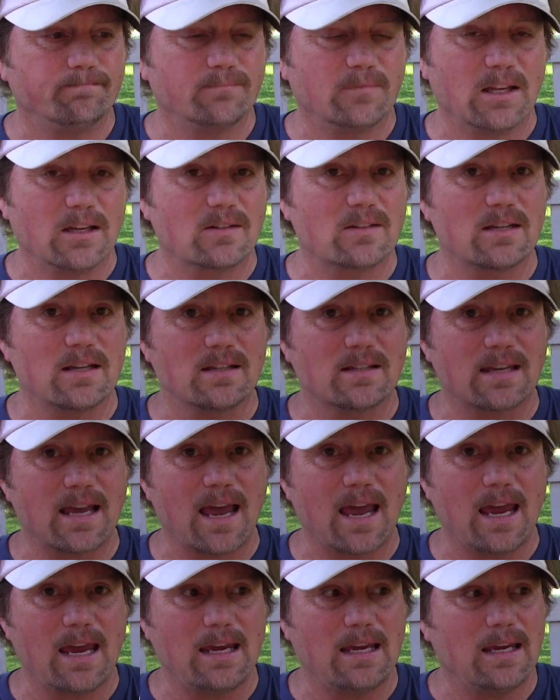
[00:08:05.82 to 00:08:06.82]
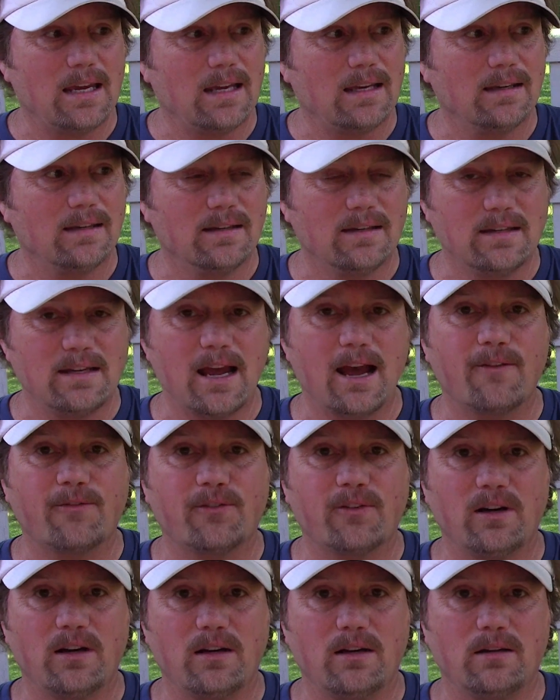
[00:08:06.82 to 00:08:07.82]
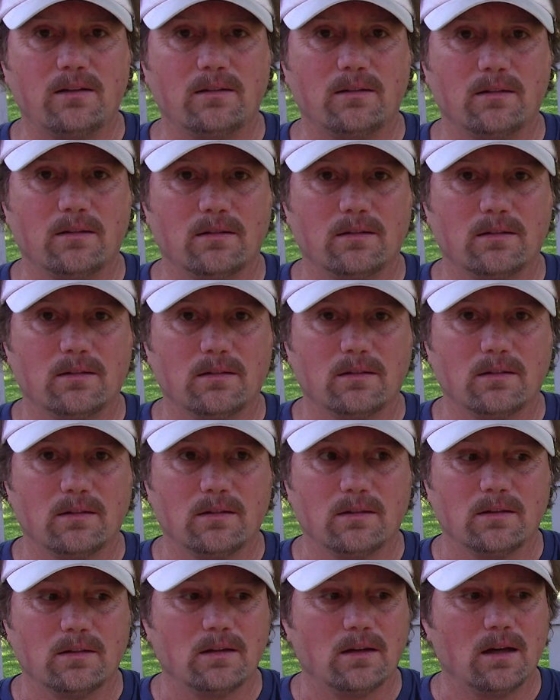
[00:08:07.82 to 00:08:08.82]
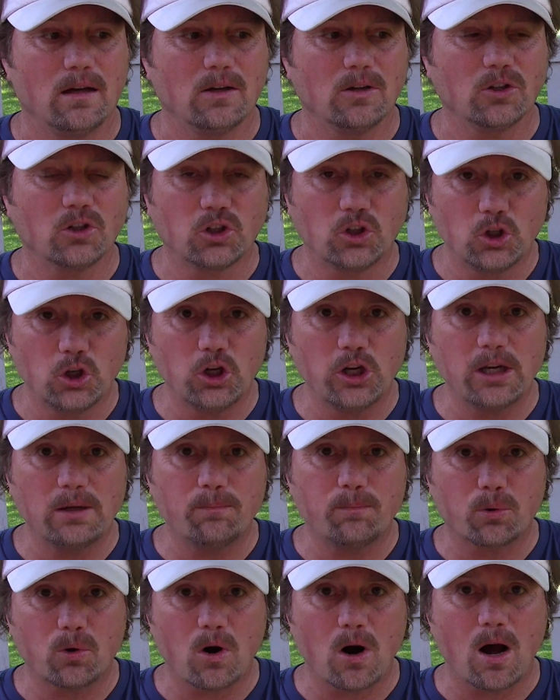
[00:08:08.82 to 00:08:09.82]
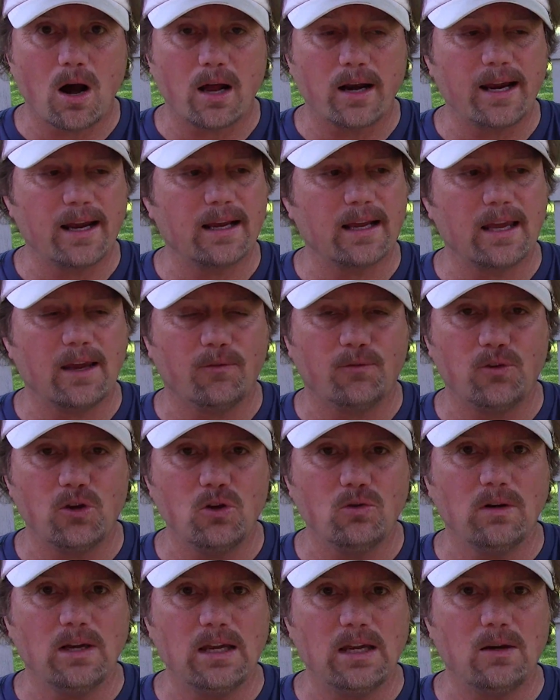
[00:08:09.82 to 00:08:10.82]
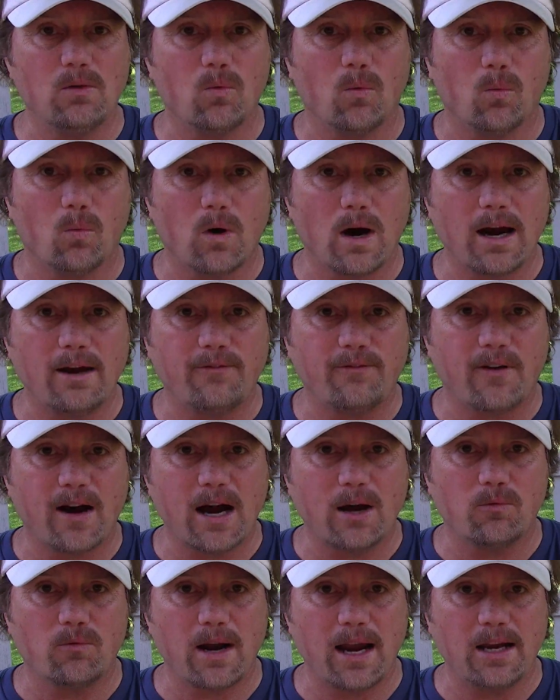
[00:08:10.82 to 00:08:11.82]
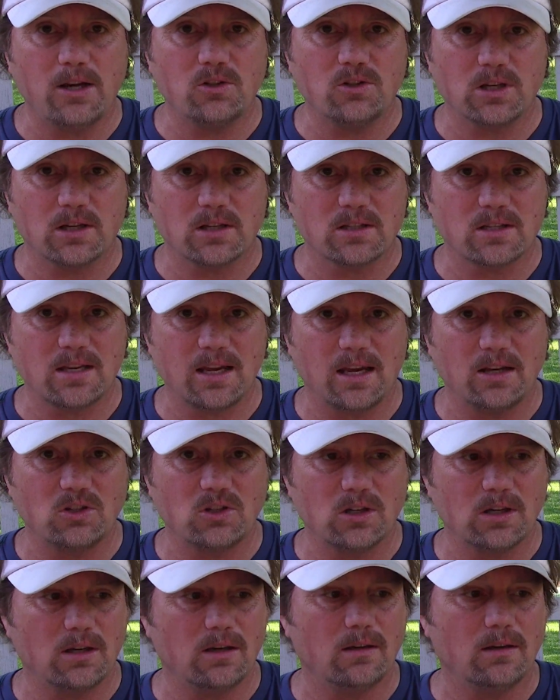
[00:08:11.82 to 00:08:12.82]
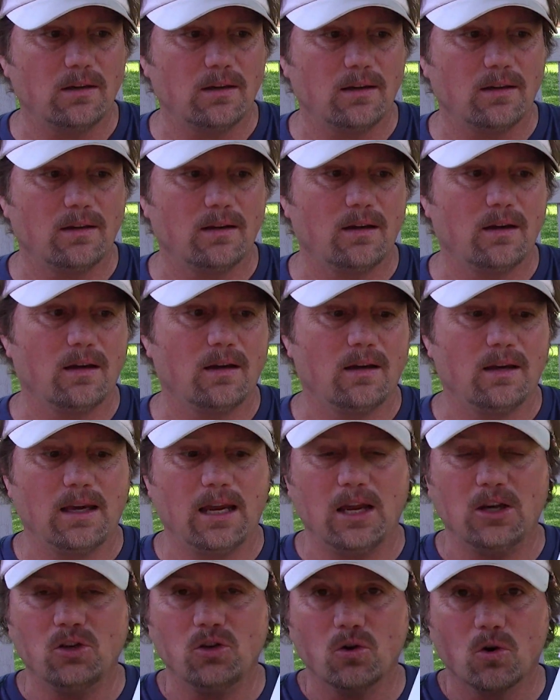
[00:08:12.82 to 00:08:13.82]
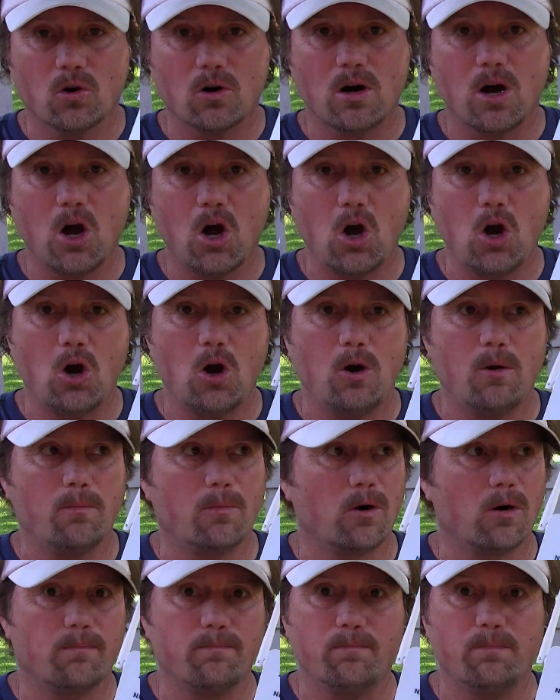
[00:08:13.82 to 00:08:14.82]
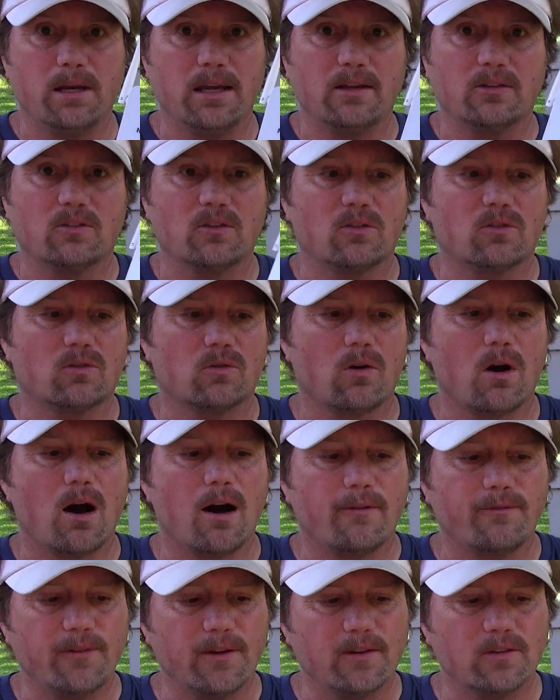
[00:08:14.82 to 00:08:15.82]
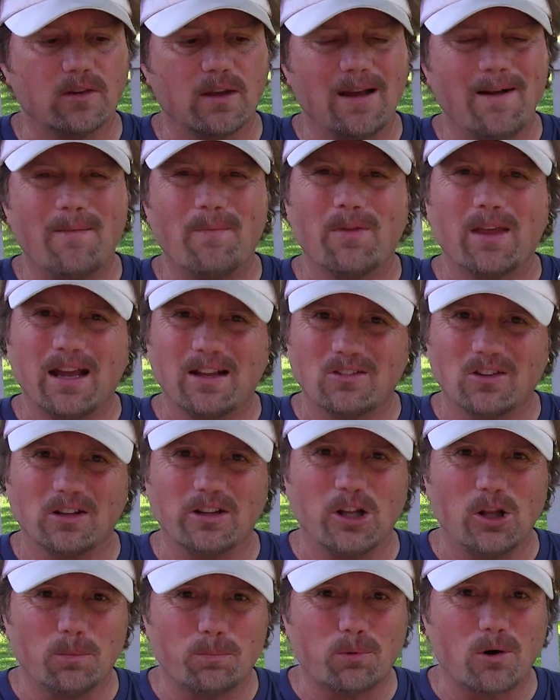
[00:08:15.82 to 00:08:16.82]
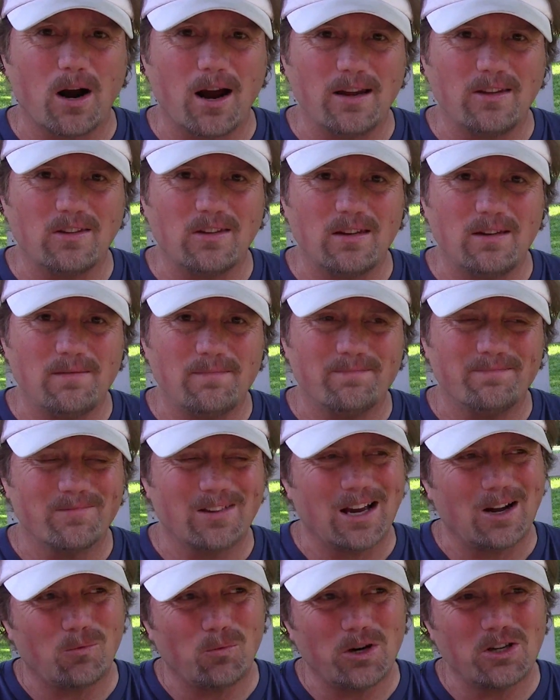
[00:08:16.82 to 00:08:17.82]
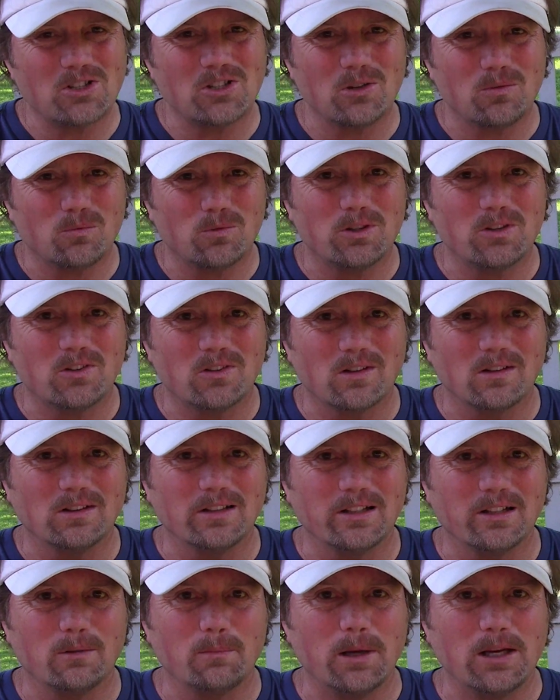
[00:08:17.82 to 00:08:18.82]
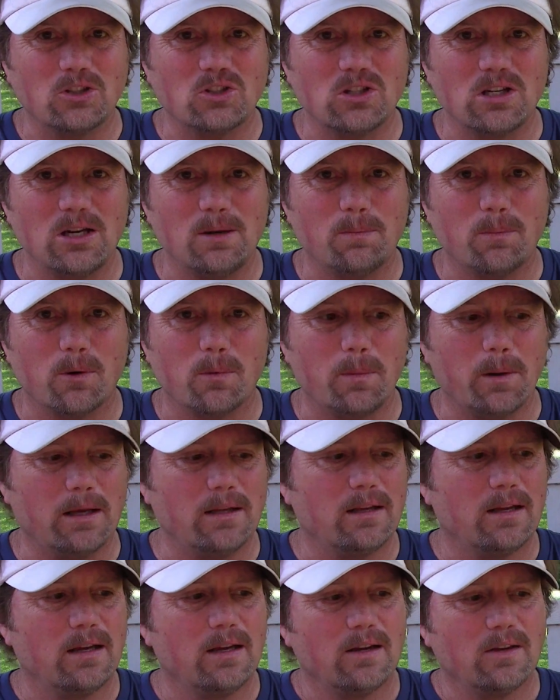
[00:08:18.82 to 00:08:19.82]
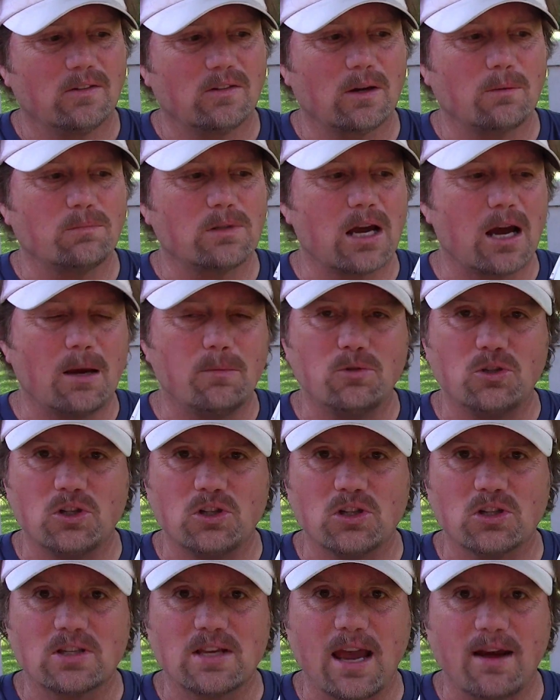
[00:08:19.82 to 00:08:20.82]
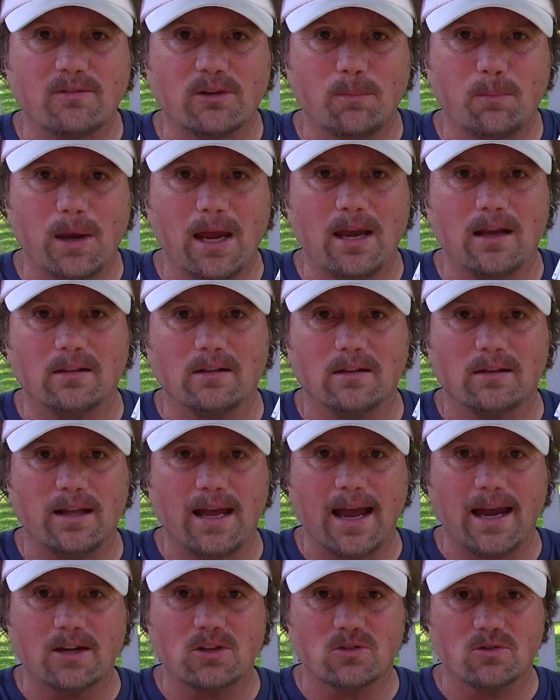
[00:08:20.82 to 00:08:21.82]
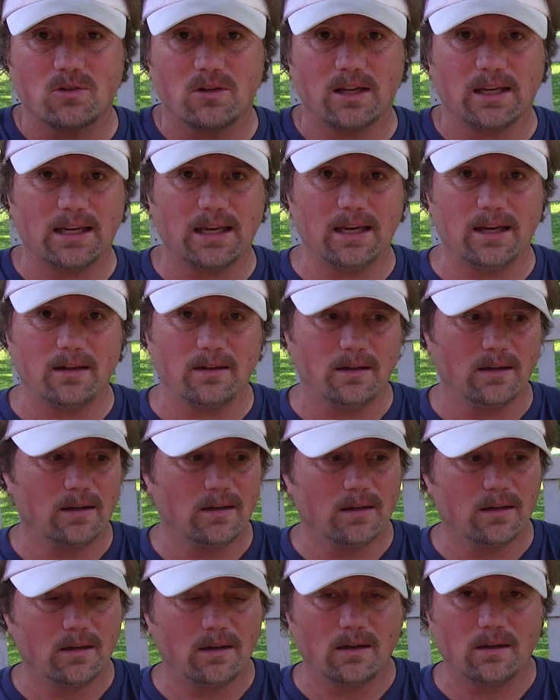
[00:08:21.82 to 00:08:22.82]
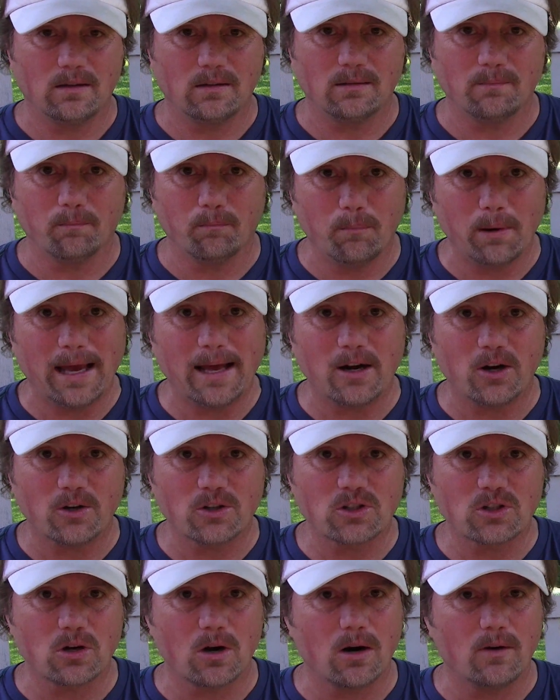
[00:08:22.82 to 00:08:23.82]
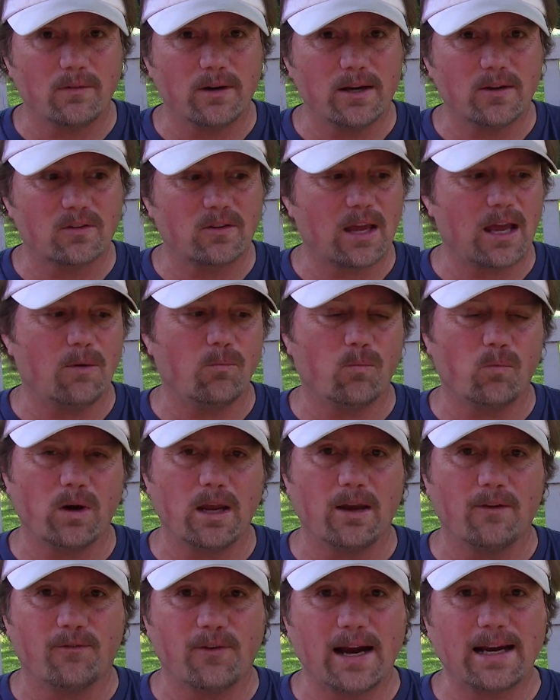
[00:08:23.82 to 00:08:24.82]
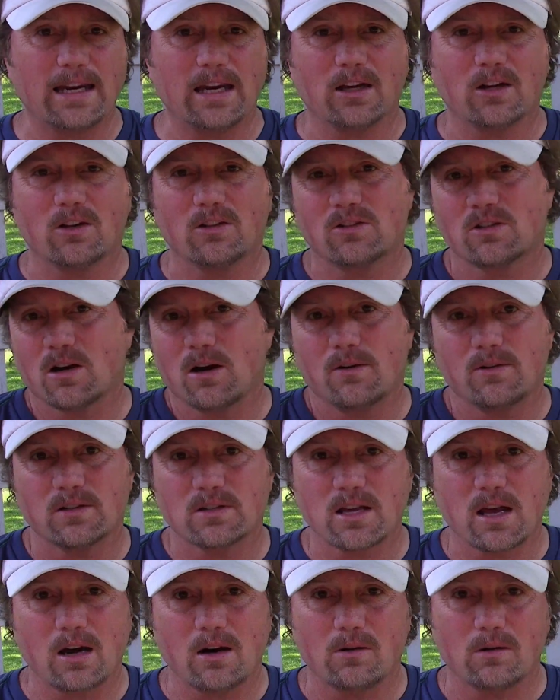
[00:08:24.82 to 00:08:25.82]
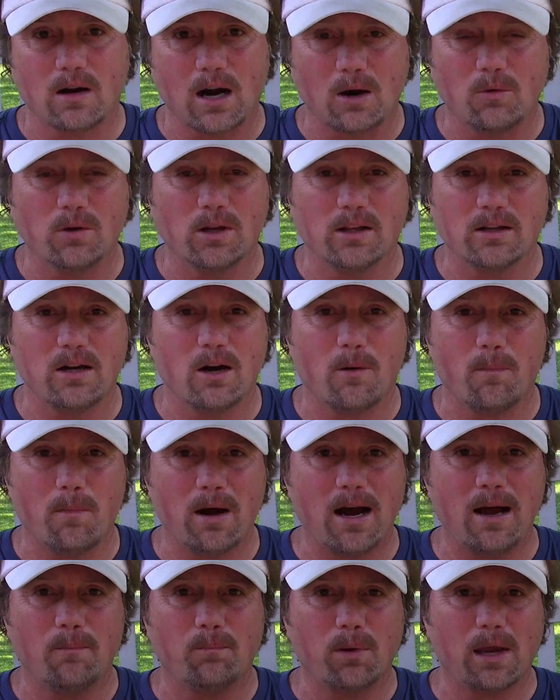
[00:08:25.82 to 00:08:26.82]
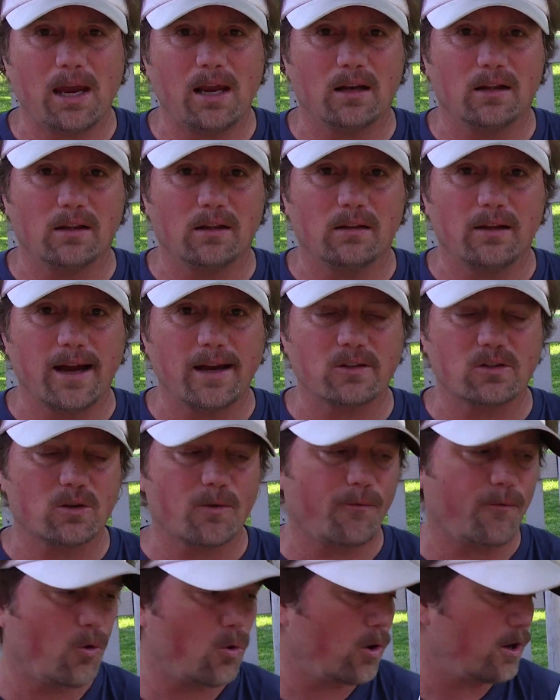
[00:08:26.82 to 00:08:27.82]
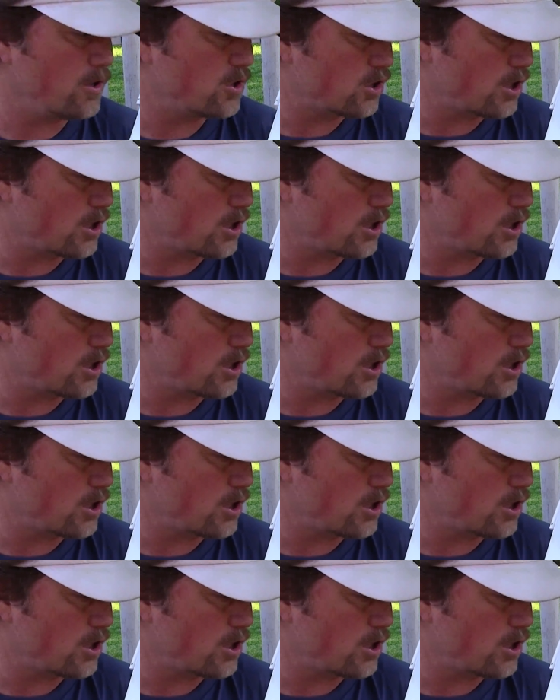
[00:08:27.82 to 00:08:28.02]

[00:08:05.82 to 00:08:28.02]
This is a definite good product if you need Wi-Fi range extension in your home or business or office. It's a little pricey. I wish it was a little bit cheaper, but sometimes you just have to pay a little extra to get better service. And if I get good service, I really don't mind paying a little extra for it.